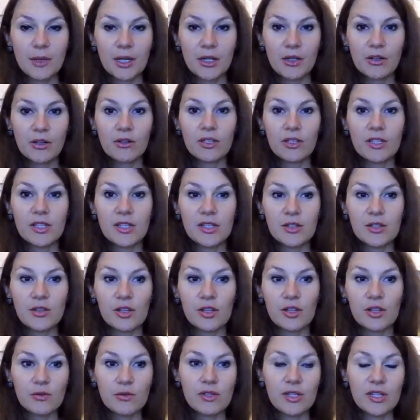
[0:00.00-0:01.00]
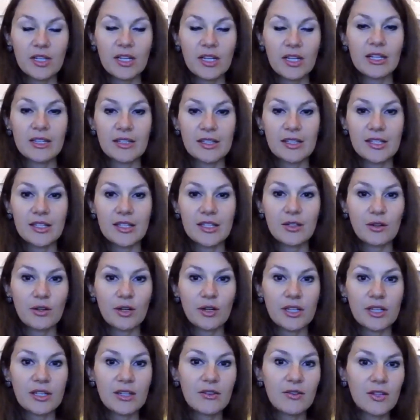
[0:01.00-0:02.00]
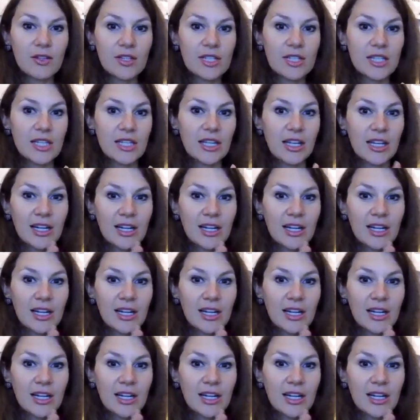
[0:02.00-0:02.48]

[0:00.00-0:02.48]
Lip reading: Minority Stress, Resilience and Creativity,